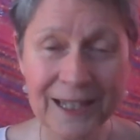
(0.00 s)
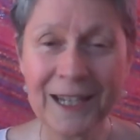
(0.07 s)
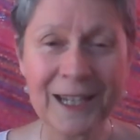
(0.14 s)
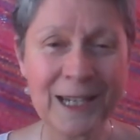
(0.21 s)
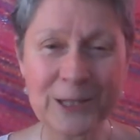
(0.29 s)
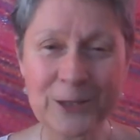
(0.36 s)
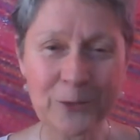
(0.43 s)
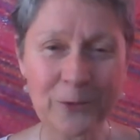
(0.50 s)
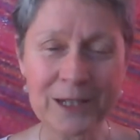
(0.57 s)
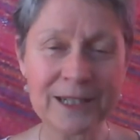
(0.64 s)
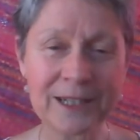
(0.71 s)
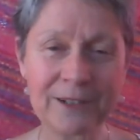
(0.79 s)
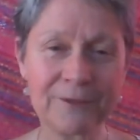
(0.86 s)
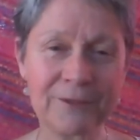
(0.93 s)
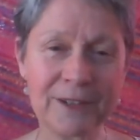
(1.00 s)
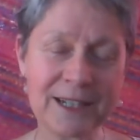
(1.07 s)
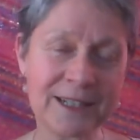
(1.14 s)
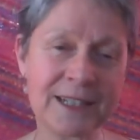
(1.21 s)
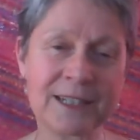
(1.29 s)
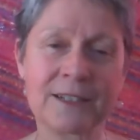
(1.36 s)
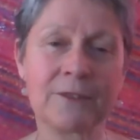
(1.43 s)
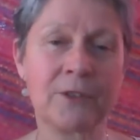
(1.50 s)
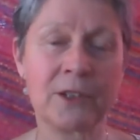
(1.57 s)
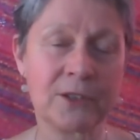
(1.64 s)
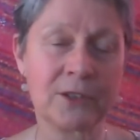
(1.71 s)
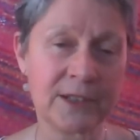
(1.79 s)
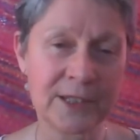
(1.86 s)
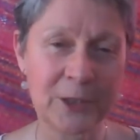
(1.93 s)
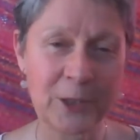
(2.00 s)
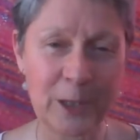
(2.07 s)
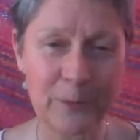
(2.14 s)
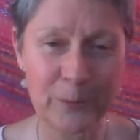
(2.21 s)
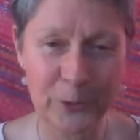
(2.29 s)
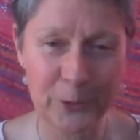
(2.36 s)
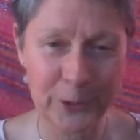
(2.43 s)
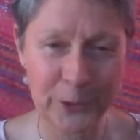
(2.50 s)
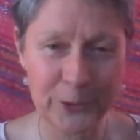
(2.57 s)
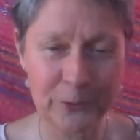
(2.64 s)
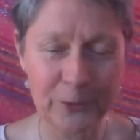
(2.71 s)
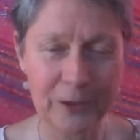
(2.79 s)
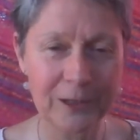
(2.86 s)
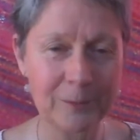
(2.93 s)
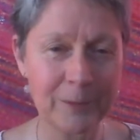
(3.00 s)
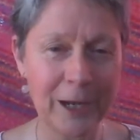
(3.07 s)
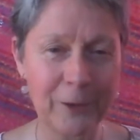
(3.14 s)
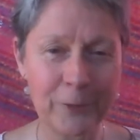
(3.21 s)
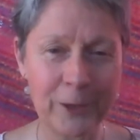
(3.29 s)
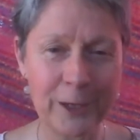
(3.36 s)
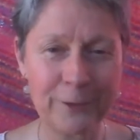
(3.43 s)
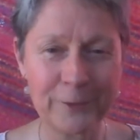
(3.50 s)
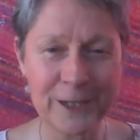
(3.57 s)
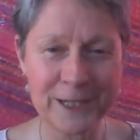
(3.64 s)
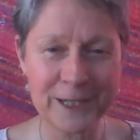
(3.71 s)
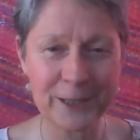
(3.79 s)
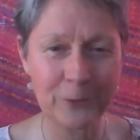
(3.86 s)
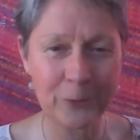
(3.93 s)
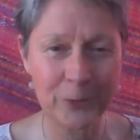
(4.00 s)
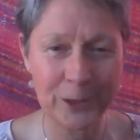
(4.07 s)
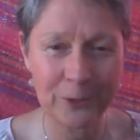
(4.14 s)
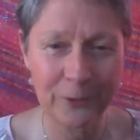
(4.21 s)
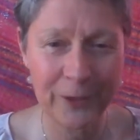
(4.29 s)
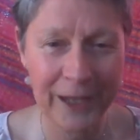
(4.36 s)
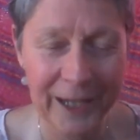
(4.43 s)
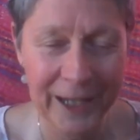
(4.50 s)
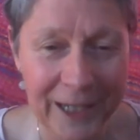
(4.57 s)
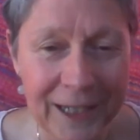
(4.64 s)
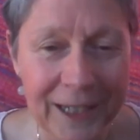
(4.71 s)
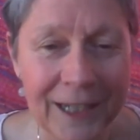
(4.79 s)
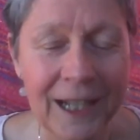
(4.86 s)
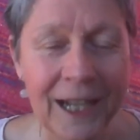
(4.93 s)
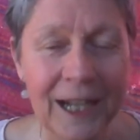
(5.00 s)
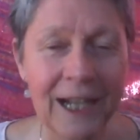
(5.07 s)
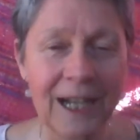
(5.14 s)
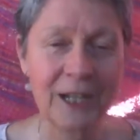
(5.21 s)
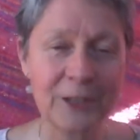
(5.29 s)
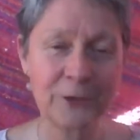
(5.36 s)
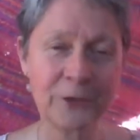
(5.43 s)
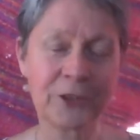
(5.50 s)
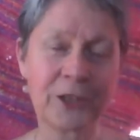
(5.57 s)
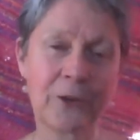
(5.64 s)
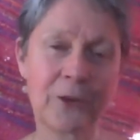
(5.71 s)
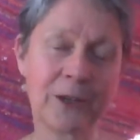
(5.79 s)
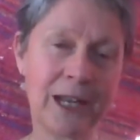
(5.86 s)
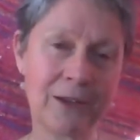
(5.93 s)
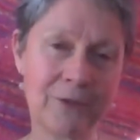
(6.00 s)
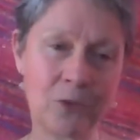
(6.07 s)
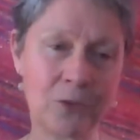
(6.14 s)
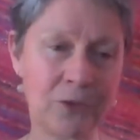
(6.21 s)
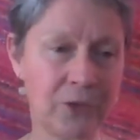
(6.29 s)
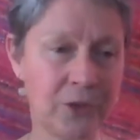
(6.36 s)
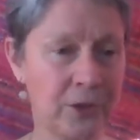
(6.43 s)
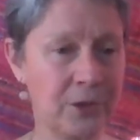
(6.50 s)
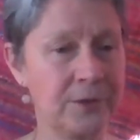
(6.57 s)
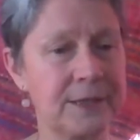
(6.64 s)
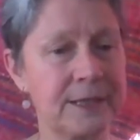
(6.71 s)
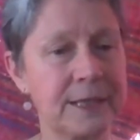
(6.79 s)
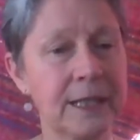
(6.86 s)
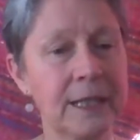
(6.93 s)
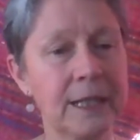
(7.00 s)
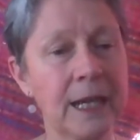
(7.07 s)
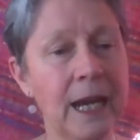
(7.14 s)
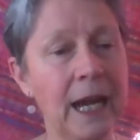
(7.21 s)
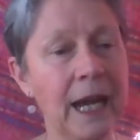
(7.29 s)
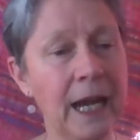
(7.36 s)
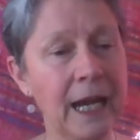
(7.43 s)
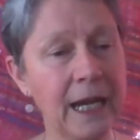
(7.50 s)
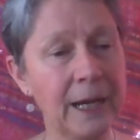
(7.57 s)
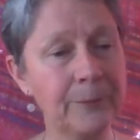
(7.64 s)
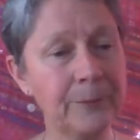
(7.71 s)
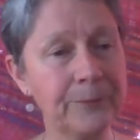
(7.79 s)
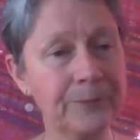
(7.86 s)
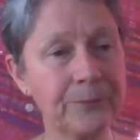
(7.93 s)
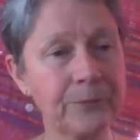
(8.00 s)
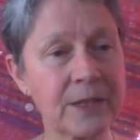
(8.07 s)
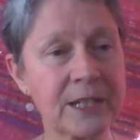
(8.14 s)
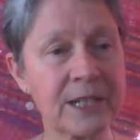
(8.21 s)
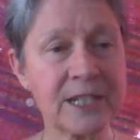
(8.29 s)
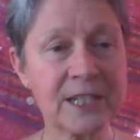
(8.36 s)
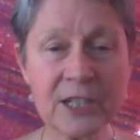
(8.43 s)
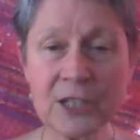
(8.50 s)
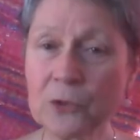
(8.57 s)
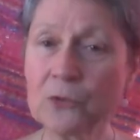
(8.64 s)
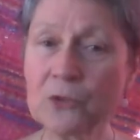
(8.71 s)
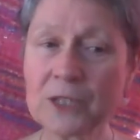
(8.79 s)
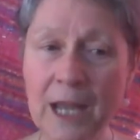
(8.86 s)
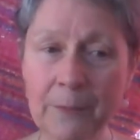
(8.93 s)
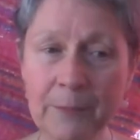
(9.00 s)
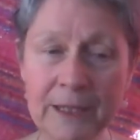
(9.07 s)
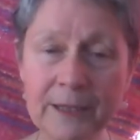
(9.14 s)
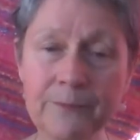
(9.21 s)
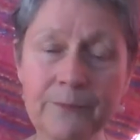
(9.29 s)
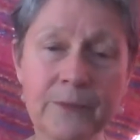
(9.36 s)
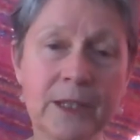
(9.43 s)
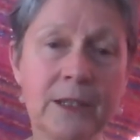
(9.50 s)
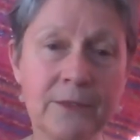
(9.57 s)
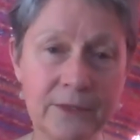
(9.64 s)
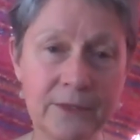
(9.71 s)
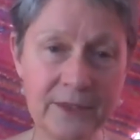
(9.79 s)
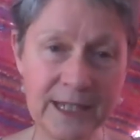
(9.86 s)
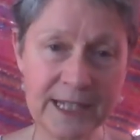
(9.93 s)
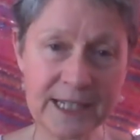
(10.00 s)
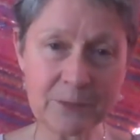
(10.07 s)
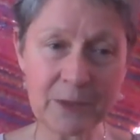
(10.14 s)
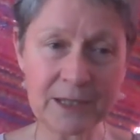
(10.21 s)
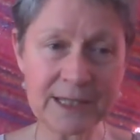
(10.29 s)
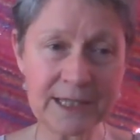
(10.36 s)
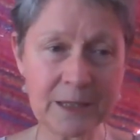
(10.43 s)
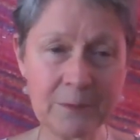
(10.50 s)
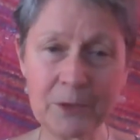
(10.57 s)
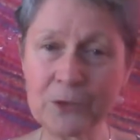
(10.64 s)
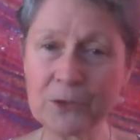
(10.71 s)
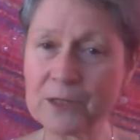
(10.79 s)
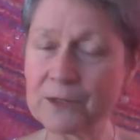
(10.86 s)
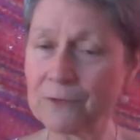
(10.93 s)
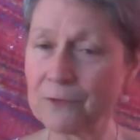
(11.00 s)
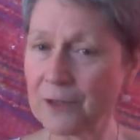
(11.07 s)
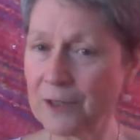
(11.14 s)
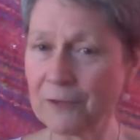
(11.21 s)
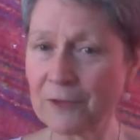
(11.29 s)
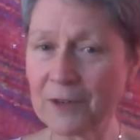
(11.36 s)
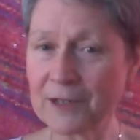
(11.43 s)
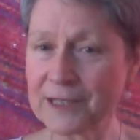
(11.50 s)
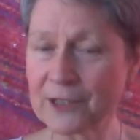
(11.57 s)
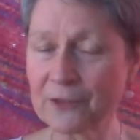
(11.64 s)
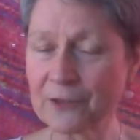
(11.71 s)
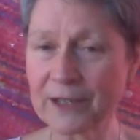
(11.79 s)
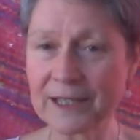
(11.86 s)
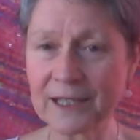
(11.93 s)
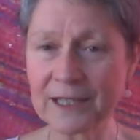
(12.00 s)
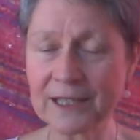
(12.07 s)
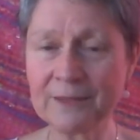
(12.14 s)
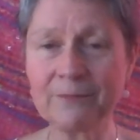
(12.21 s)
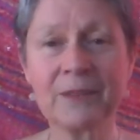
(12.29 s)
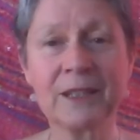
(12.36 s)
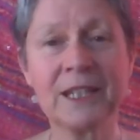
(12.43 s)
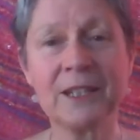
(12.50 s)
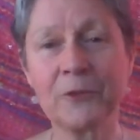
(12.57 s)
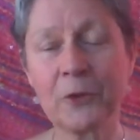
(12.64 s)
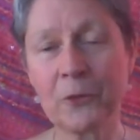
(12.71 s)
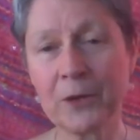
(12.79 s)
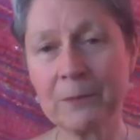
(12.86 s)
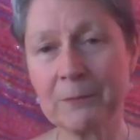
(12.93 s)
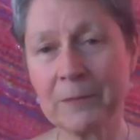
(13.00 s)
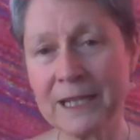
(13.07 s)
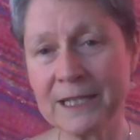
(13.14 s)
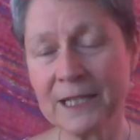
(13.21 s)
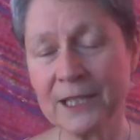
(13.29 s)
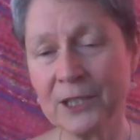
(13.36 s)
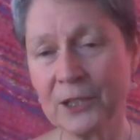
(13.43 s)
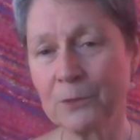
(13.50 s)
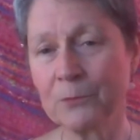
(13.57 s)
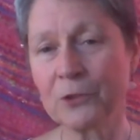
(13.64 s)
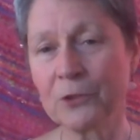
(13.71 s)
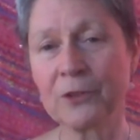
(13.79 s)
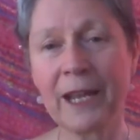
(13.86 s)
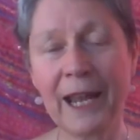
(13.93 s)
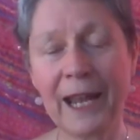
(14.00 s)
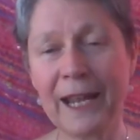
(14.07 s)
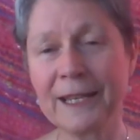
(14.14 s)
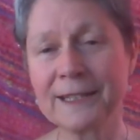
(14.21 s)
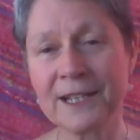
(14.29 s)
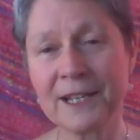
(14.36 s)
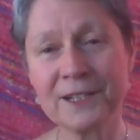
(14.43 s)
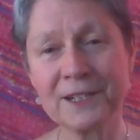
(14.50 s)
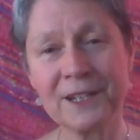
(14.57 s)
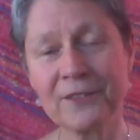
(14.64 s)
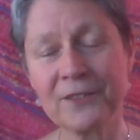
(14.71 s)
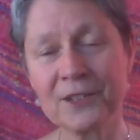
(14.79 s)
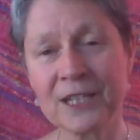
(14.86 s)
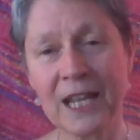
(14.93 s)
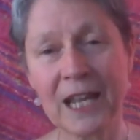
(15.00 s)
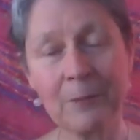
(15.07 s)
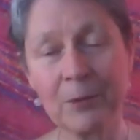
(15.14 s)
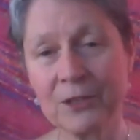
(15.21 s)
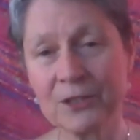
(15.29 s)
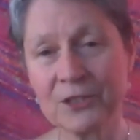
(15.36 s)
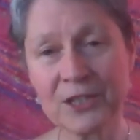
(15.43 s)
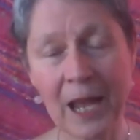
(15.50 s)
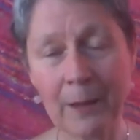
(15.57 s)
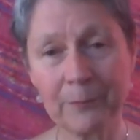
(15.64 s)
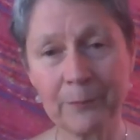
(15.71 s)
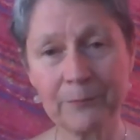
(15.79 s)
He's already done fantastic videos, so I'm not going to worry about reinventing the wheel there. You can go and have a look at those. Continual tapping. These ones can be used very, very discreetly. If you're in a meeting, you can put your hands underneath the table and tap.